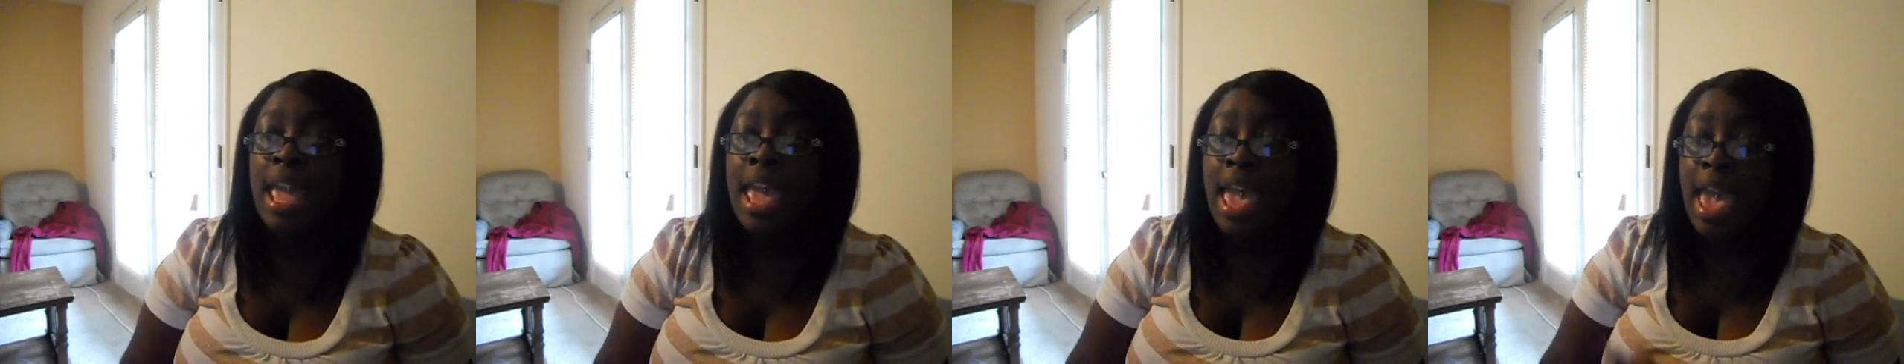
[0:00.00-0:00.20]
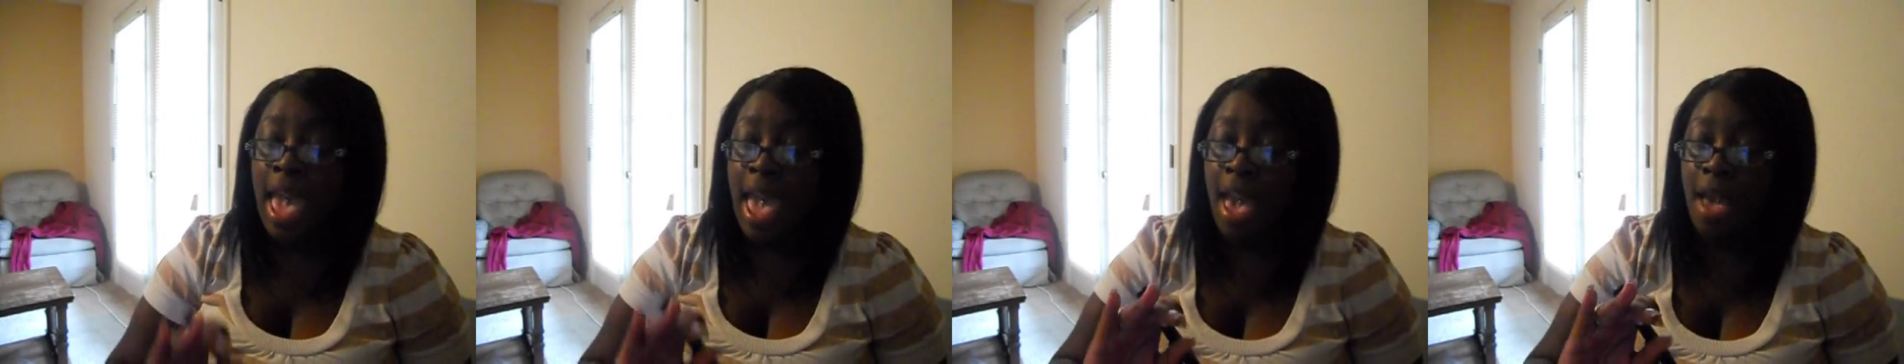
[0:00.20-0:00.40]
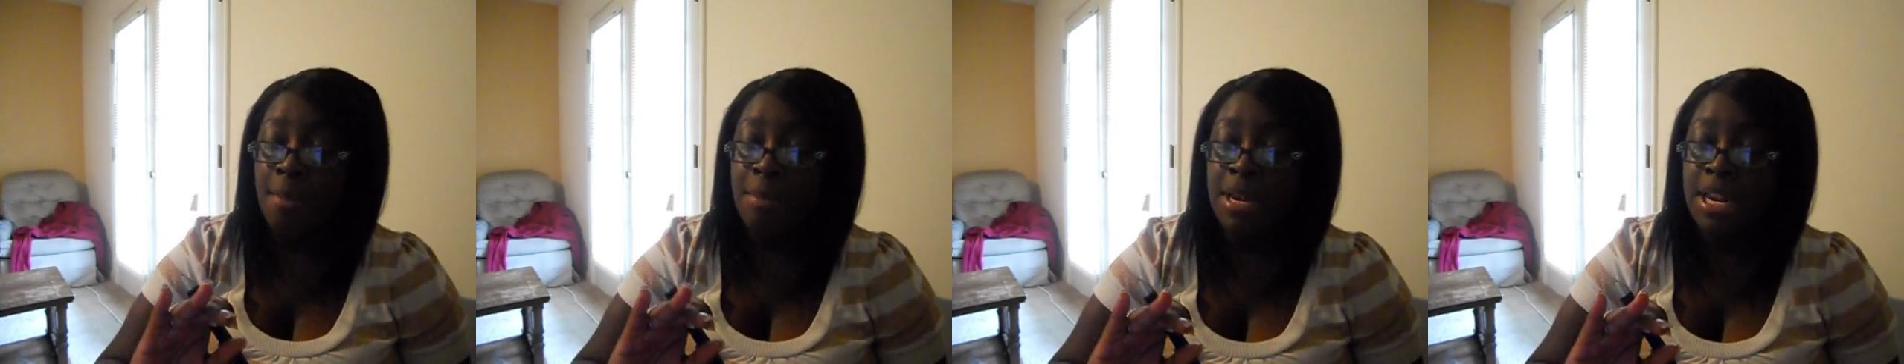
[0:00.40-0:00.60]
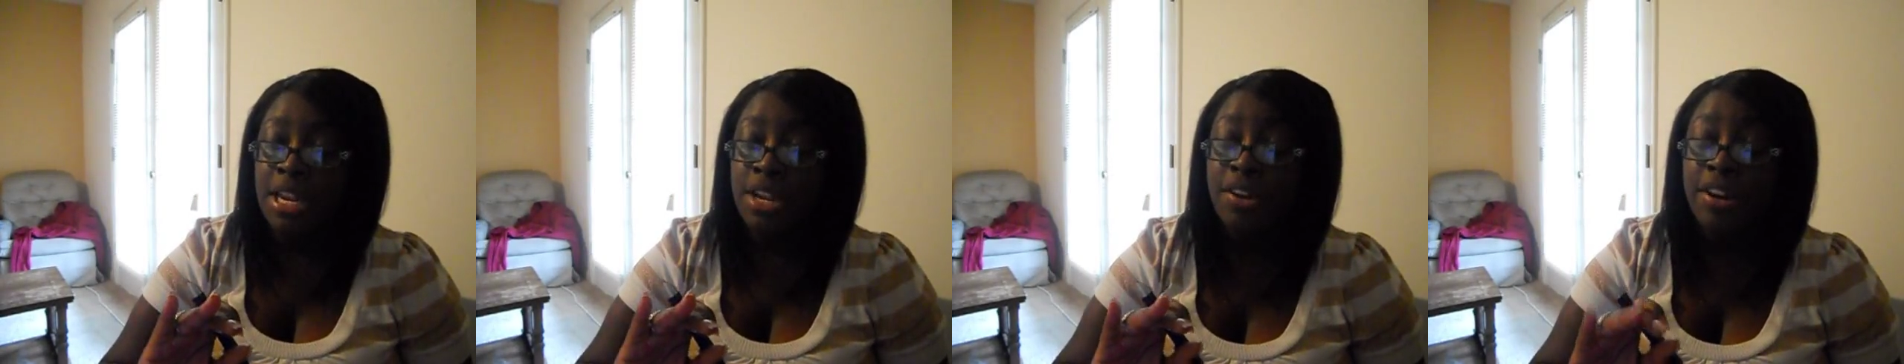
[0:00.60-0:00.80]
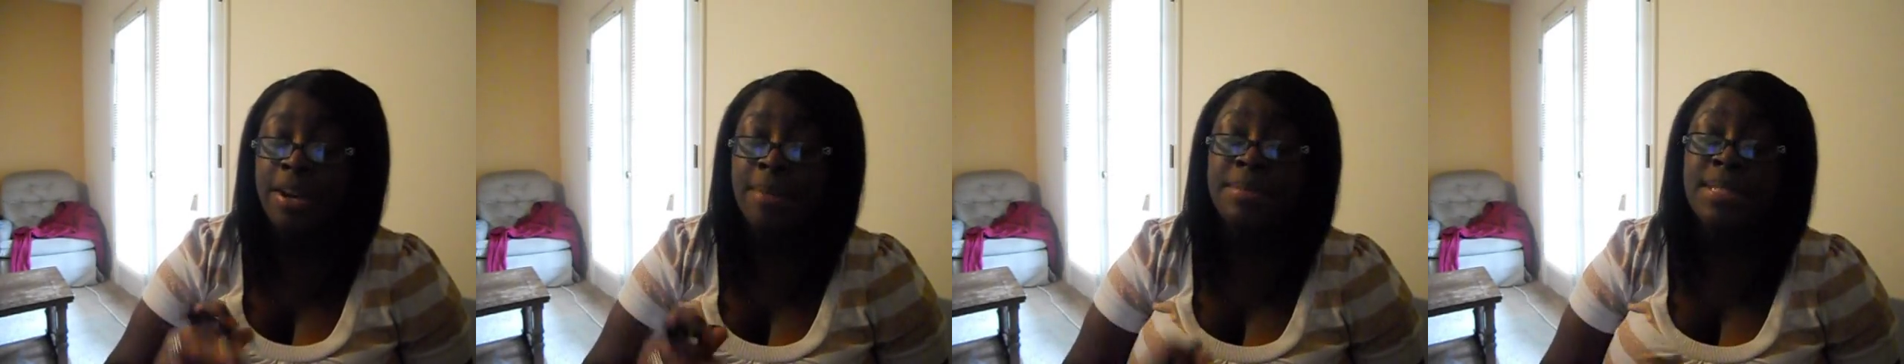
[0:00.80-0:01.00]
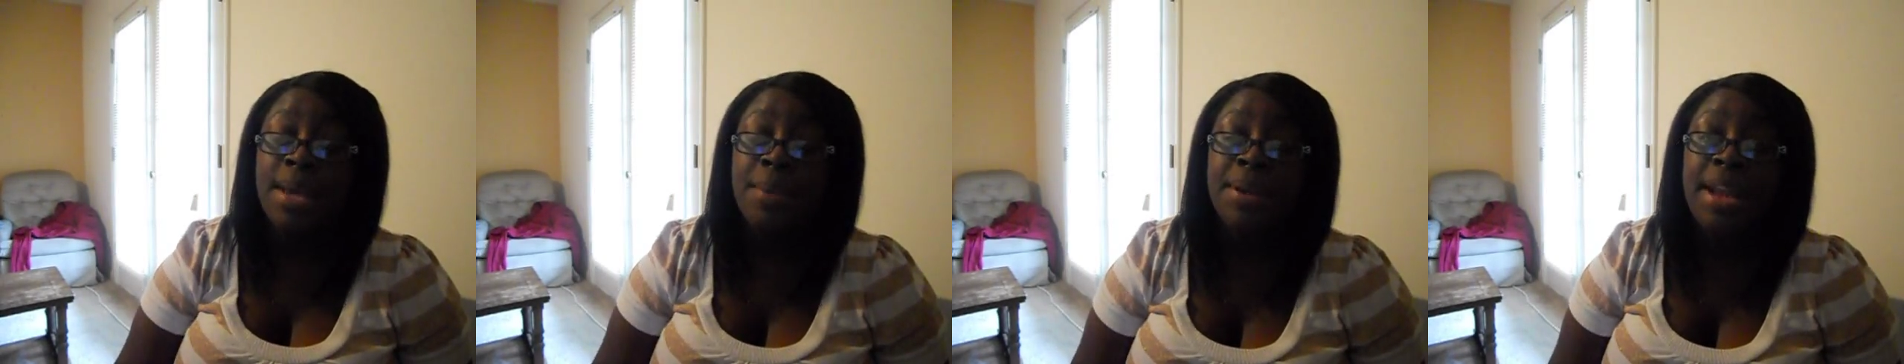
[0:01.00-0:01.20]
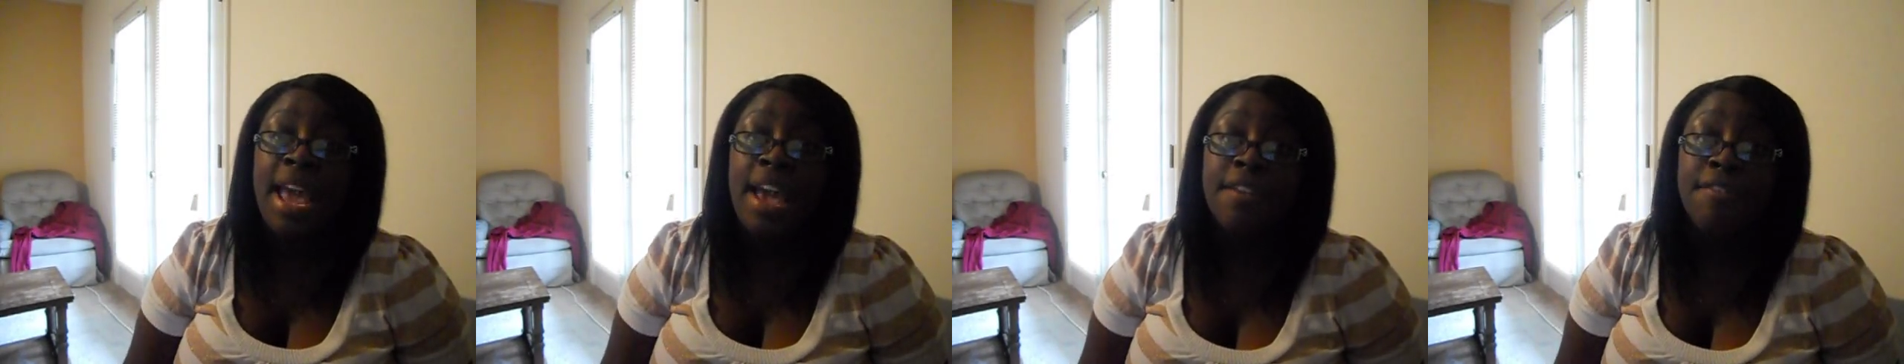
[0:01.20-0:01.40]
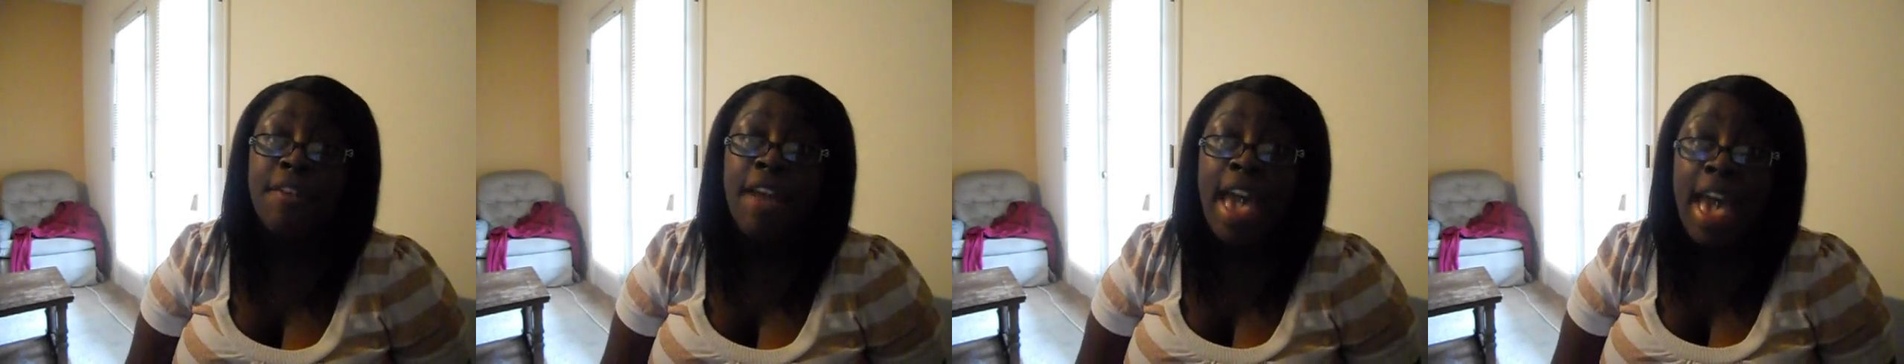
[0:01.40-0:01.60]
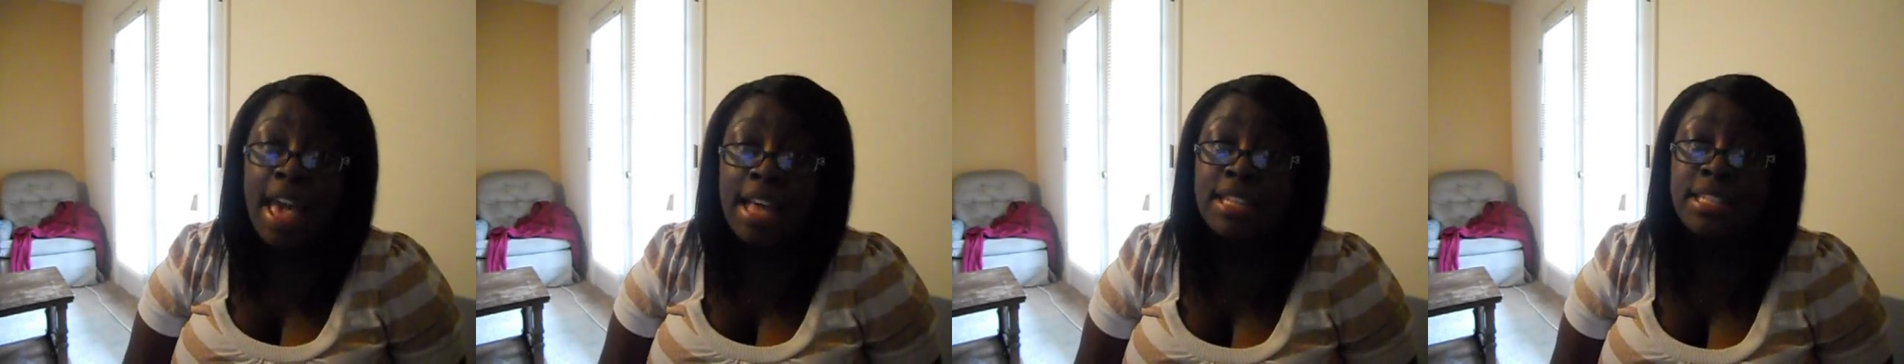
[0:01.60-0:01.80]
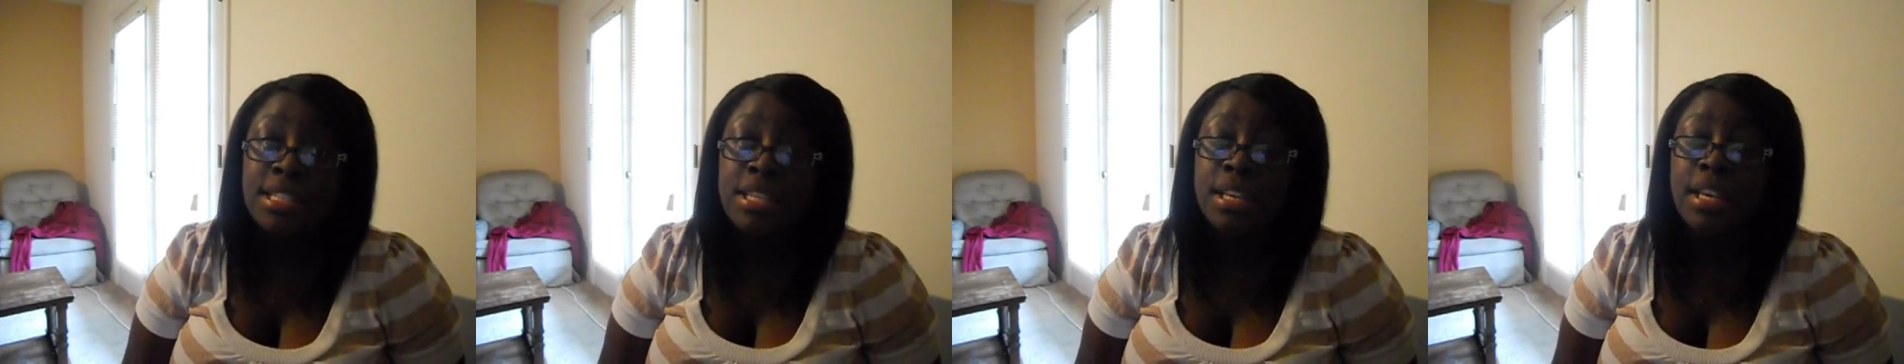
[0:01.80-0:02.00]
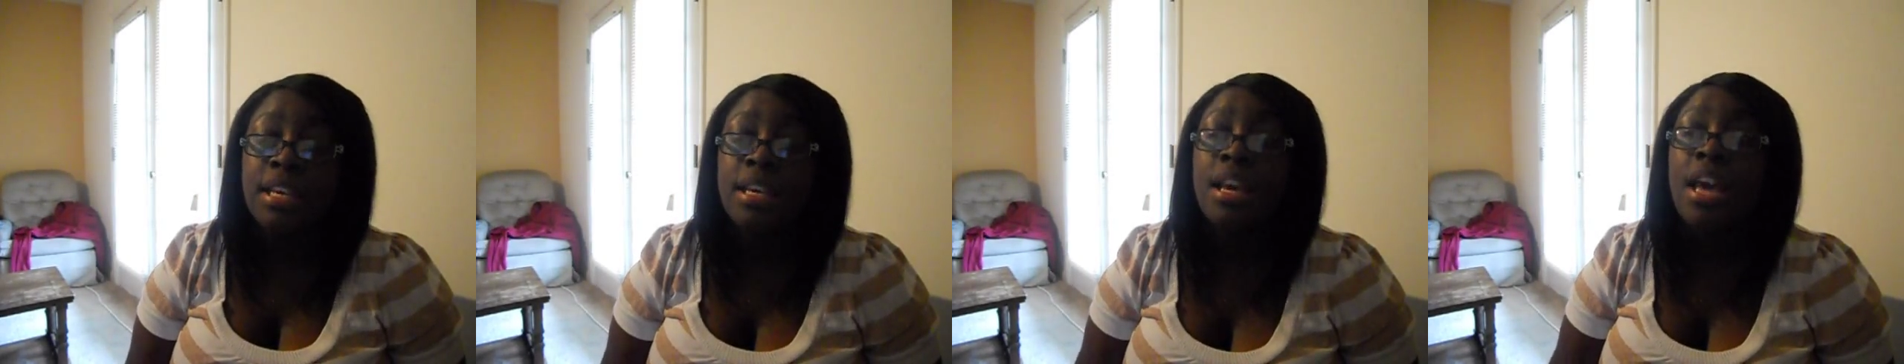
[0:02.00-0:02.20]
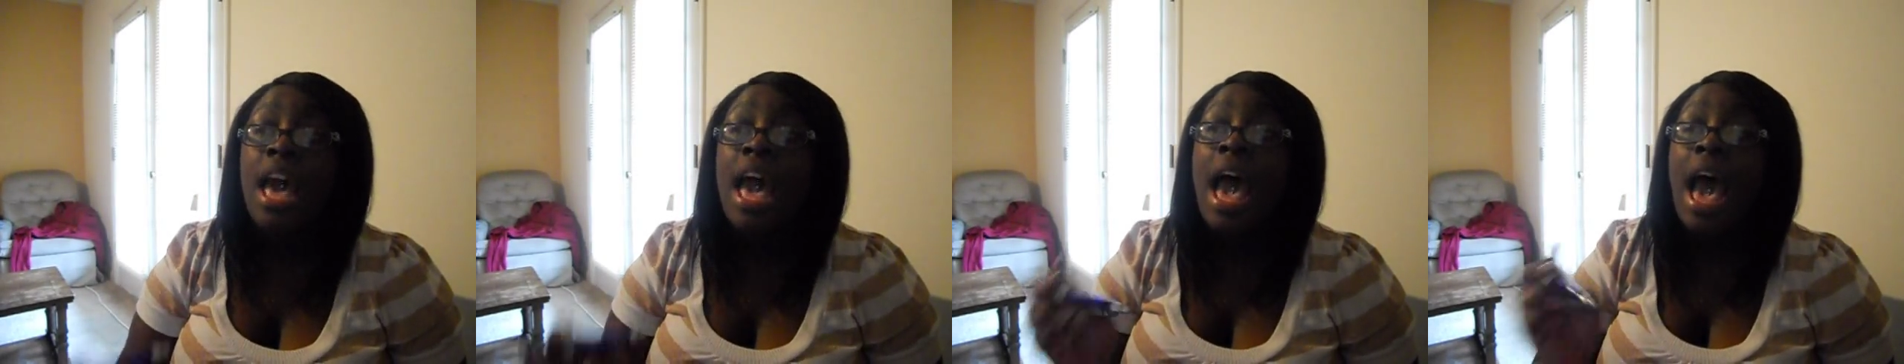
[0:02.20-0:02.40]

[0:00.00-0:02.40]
how many grams I would have had to